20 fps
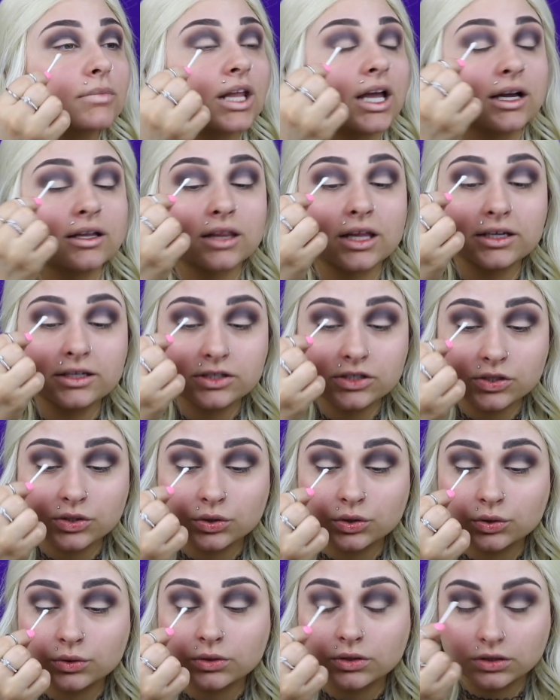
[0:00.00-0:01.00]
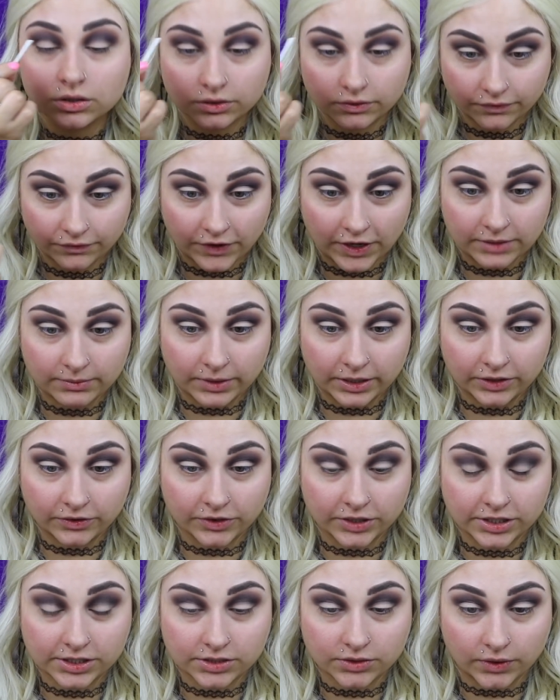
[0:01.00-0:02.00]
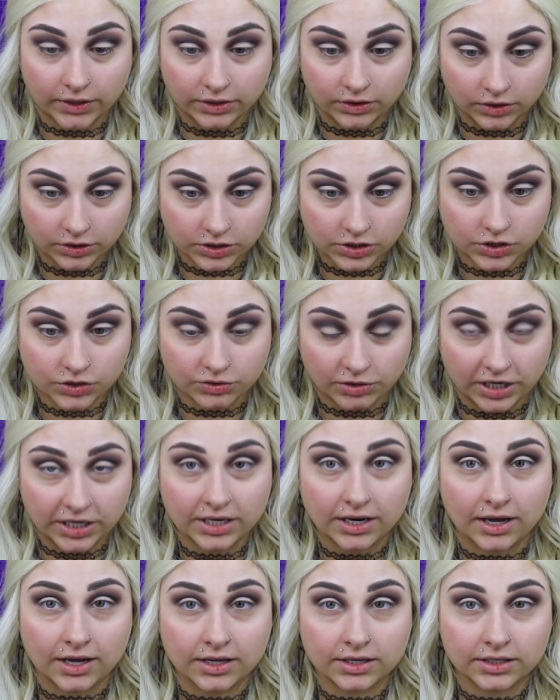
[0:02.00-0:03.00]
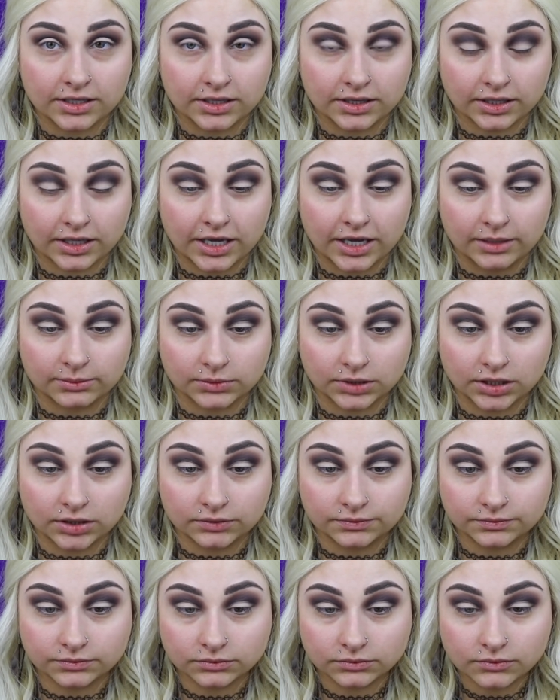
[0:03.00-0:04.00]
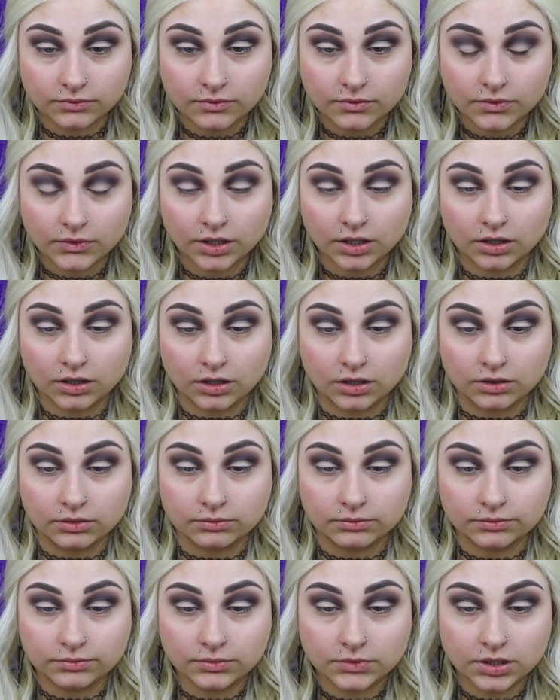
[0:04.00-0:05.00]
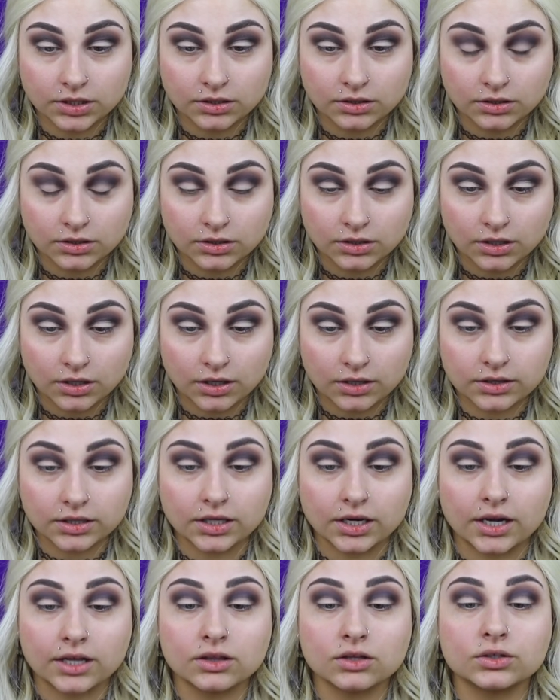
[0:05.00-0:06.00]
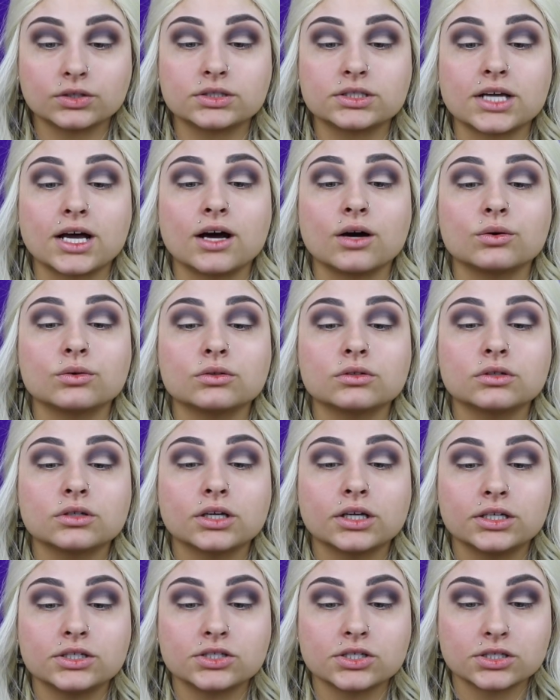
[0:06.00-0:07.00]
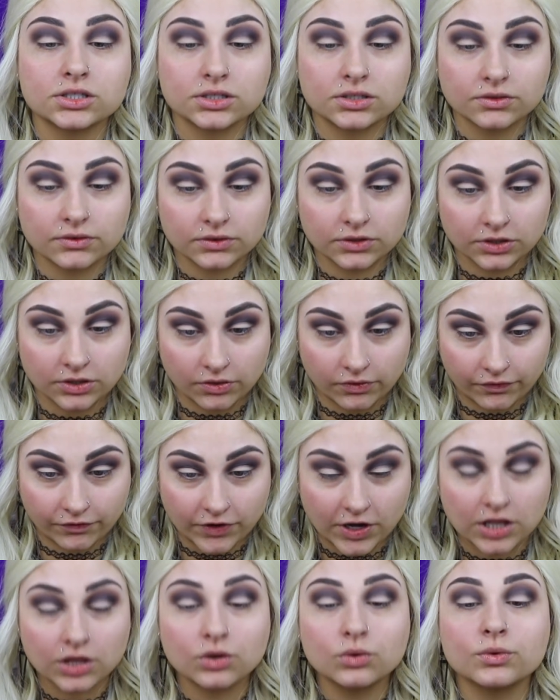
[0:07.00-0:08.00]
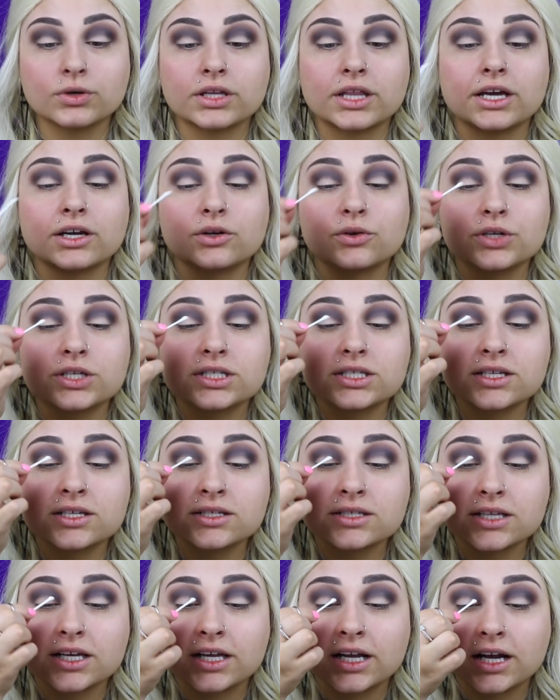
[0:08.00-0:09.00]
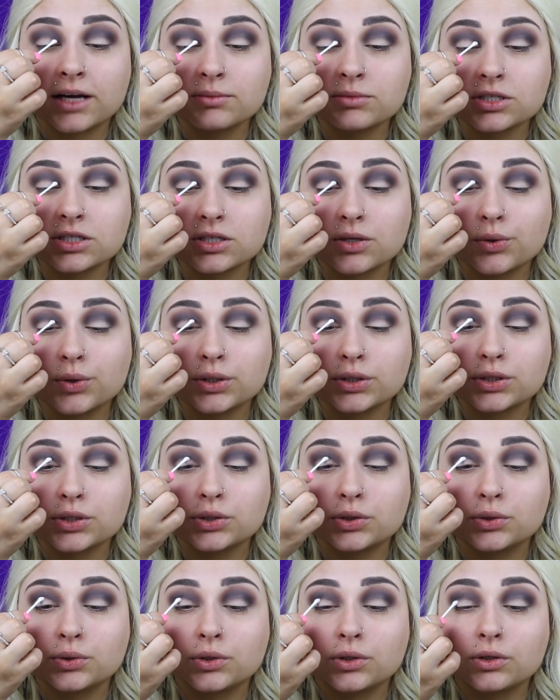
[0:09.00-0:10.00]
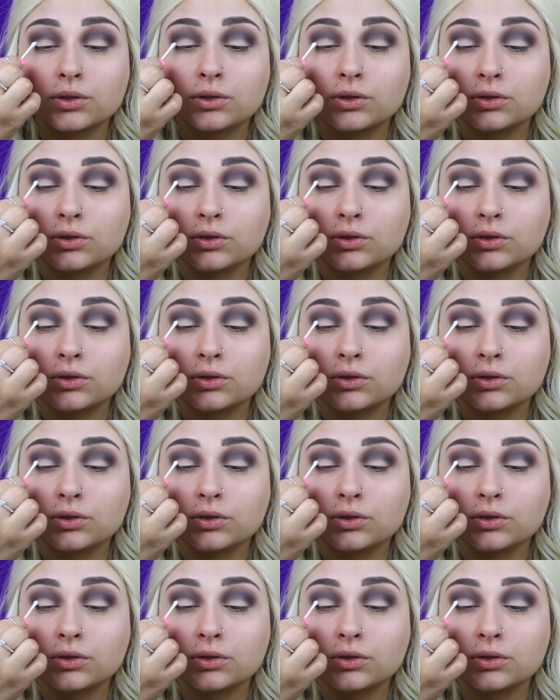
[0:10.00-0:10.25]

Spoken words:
I like to find my crease so I look straight on in the camera, and then I look down and just, you know, follow where that crease is, and I'm just going to